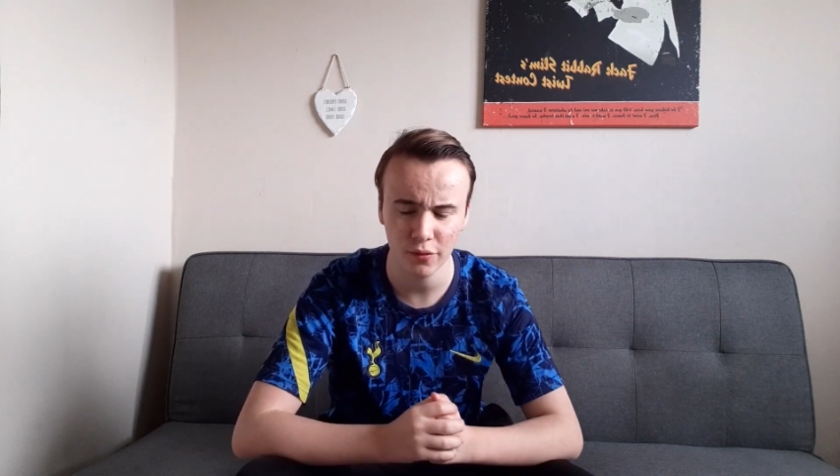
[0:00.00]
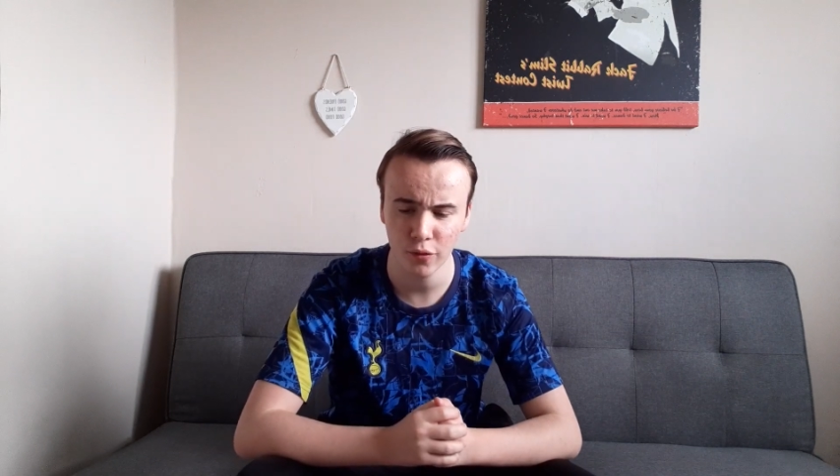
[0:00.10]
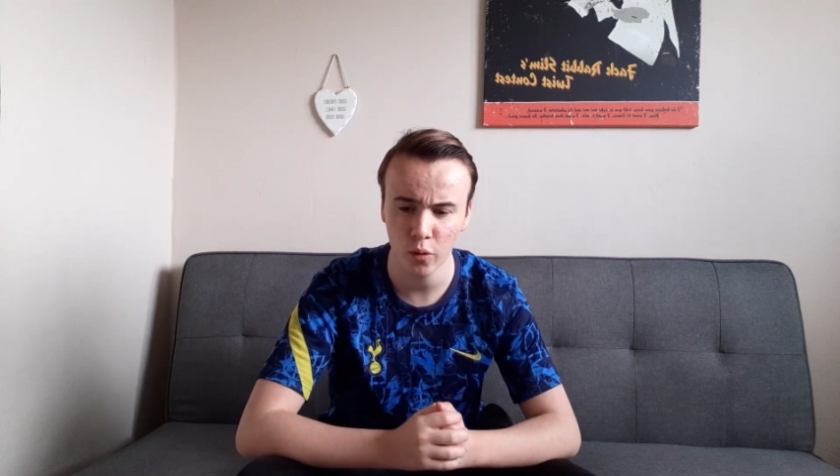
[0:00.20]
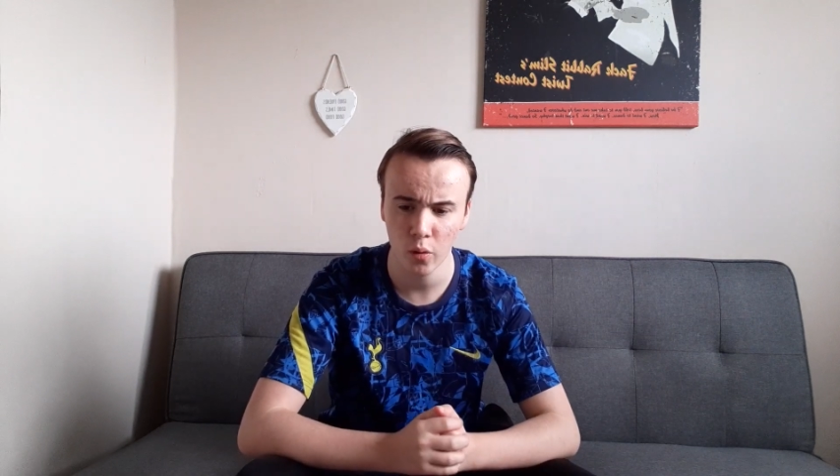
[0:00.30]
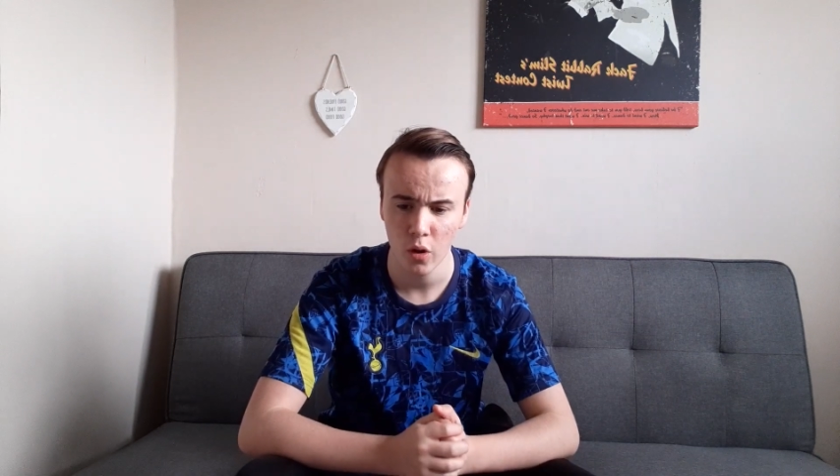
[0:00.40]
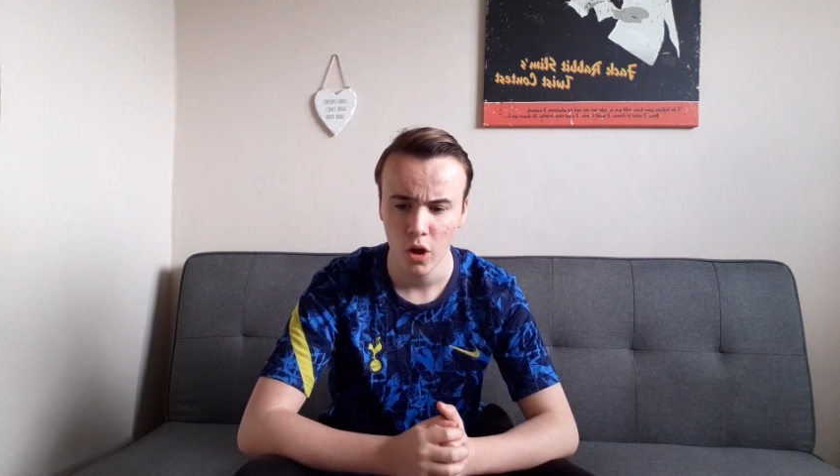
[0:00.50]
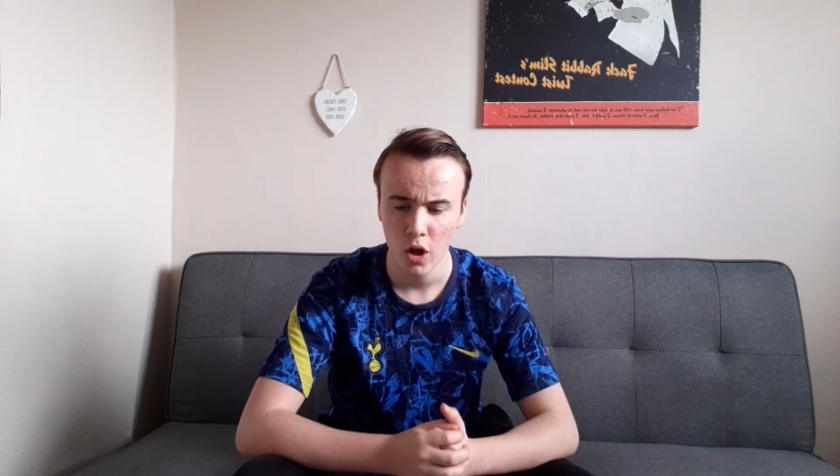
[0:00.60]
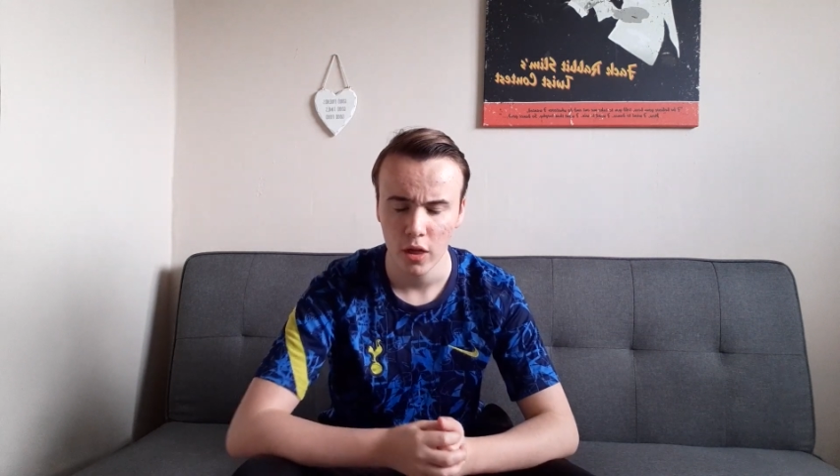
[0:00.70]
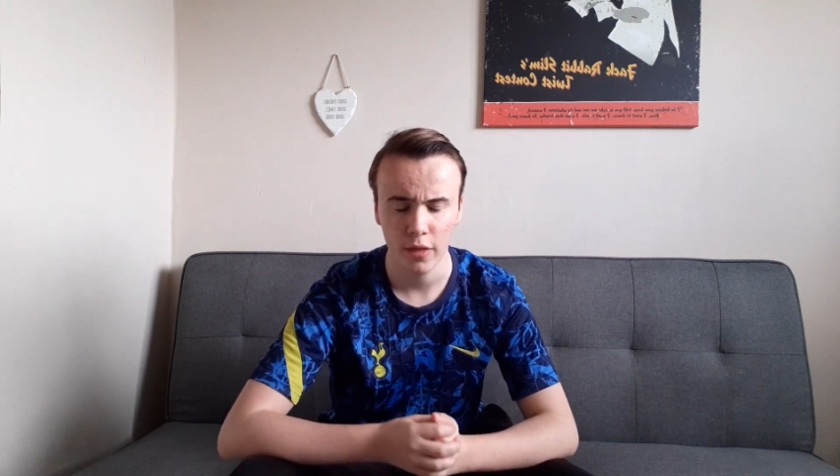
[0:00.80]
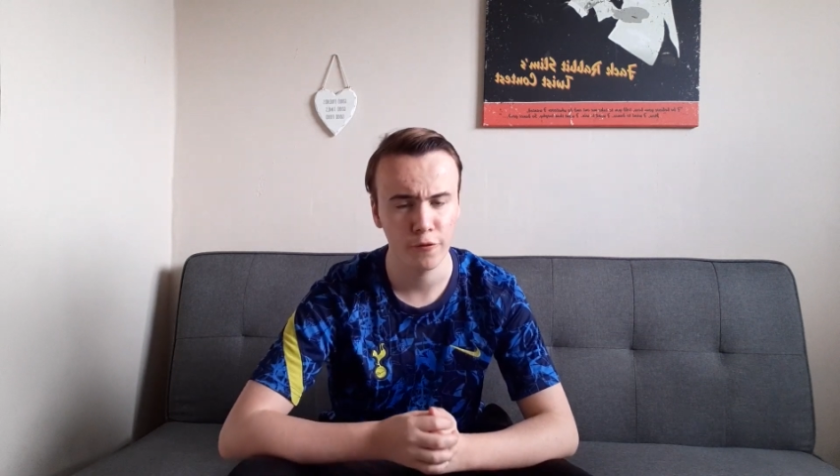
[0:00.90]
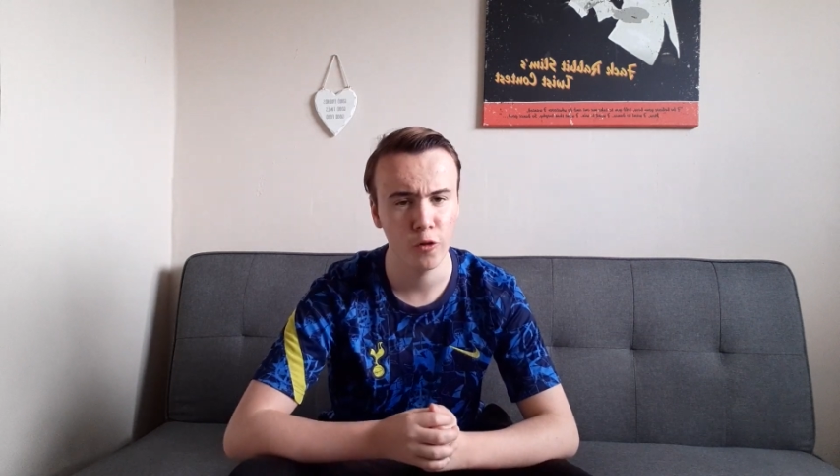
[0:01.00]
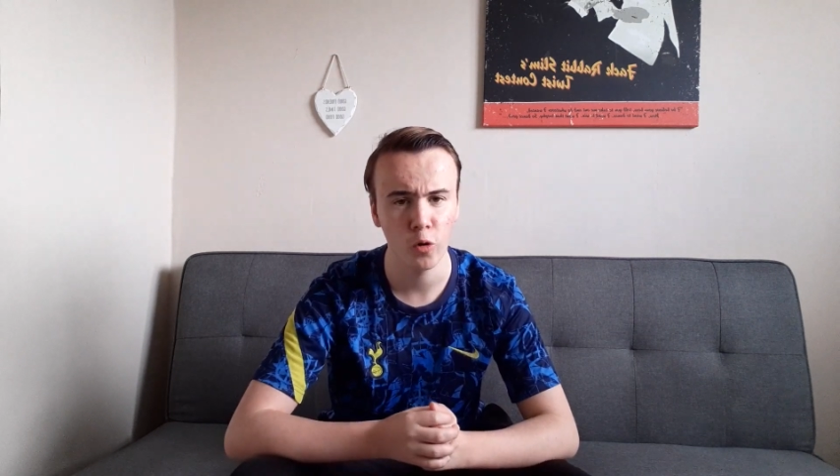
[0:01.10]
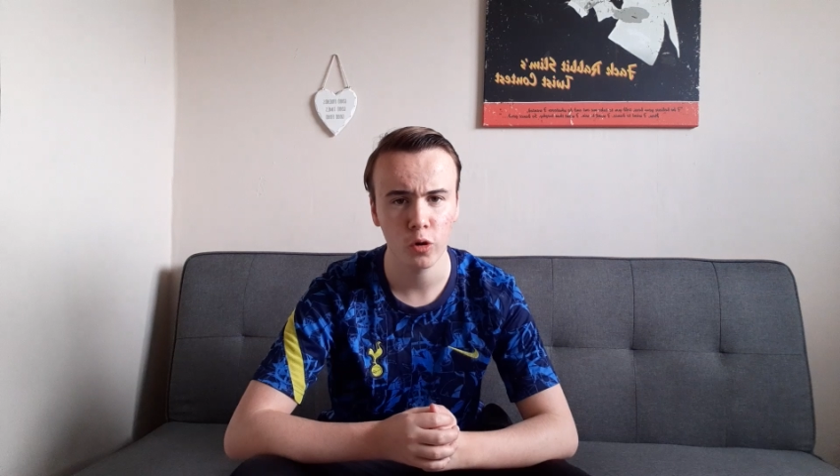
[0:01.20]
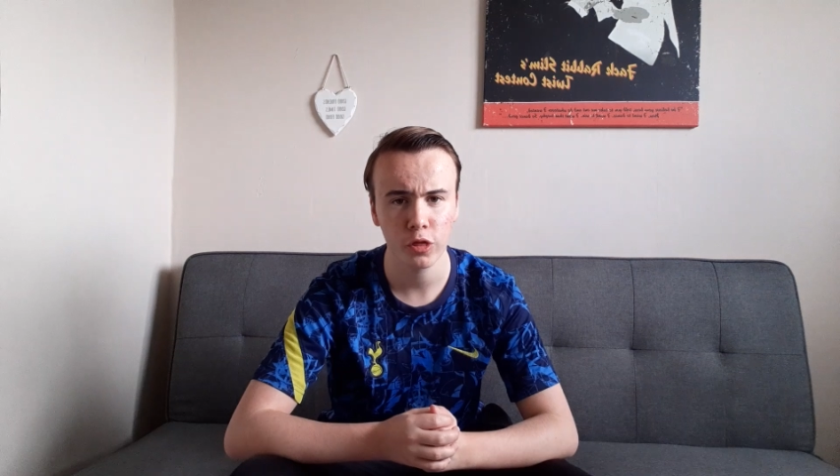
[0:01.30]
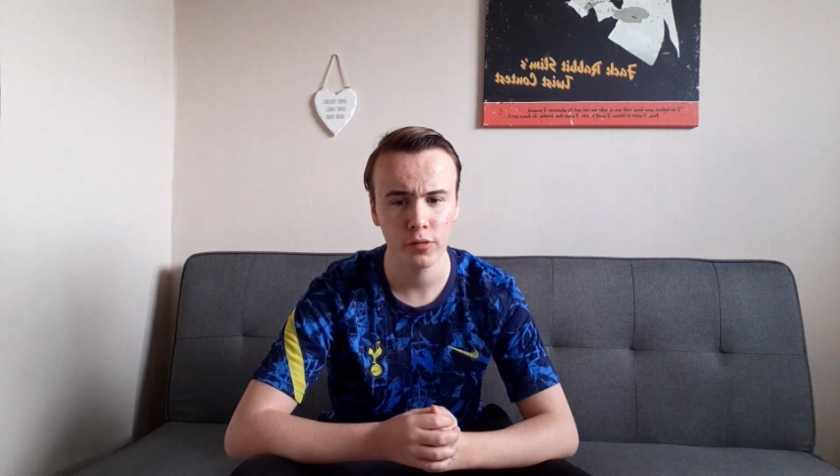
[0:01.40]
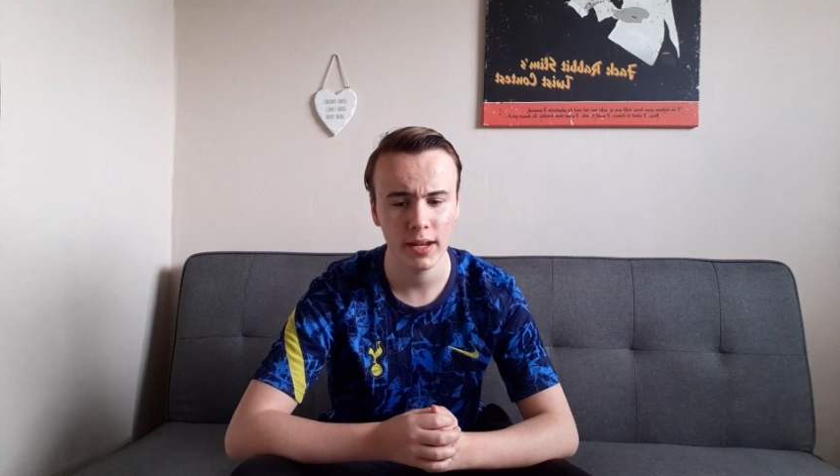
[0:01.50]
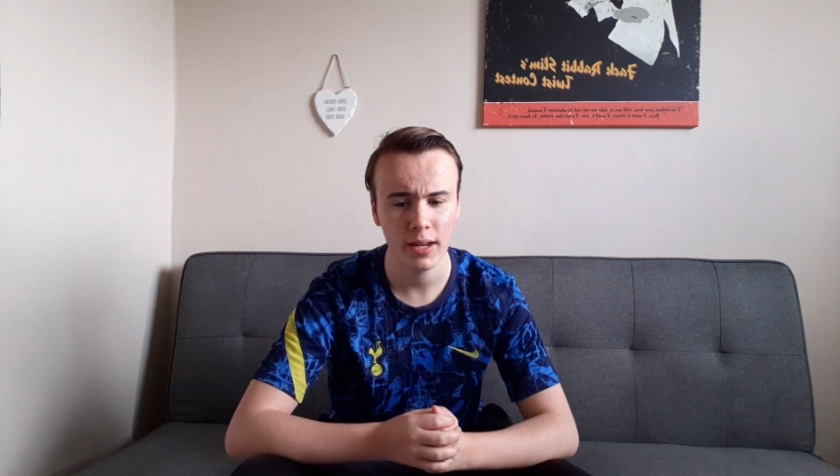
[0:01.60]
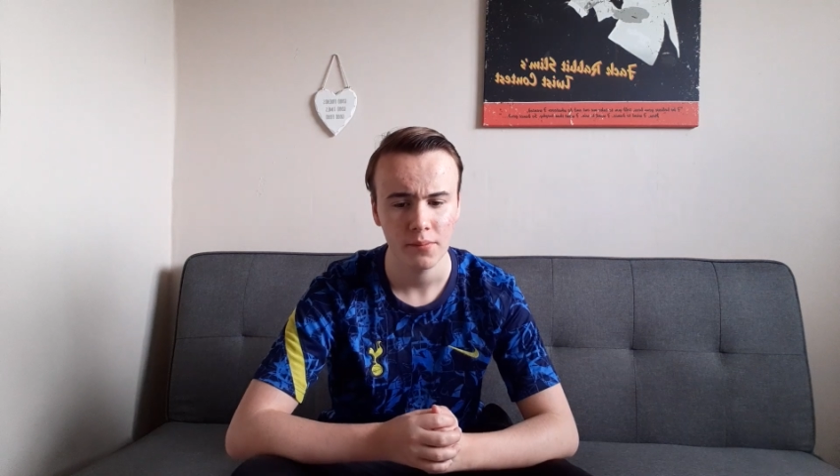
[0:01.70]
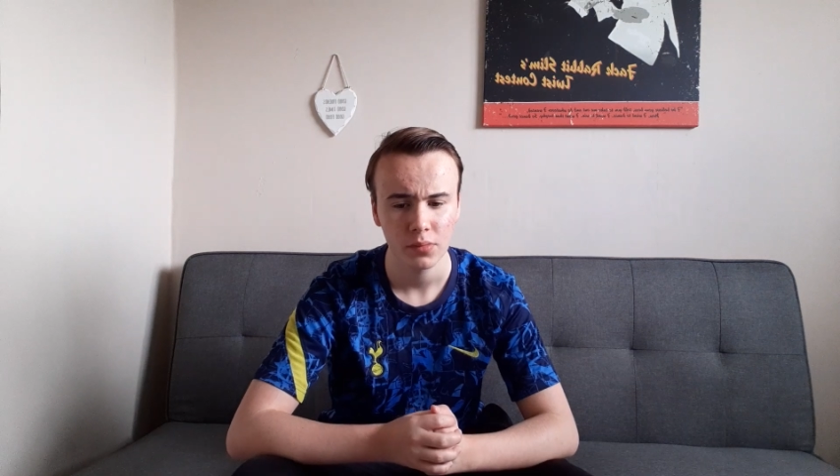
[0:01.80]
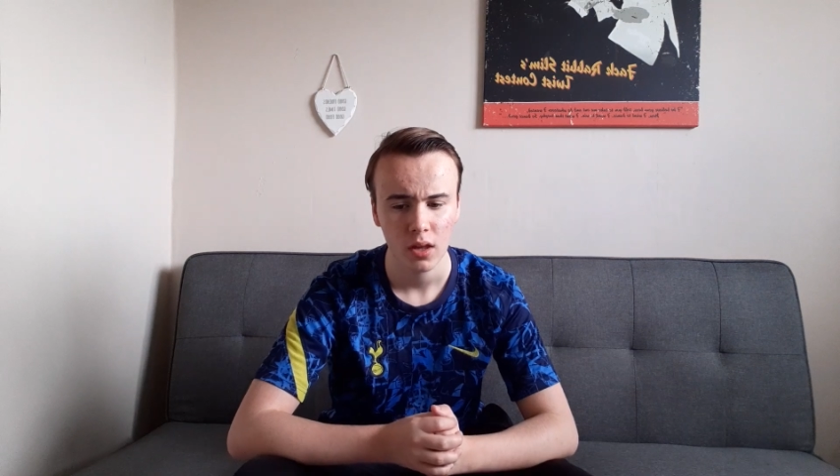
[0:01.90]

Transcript: 4 the four 3.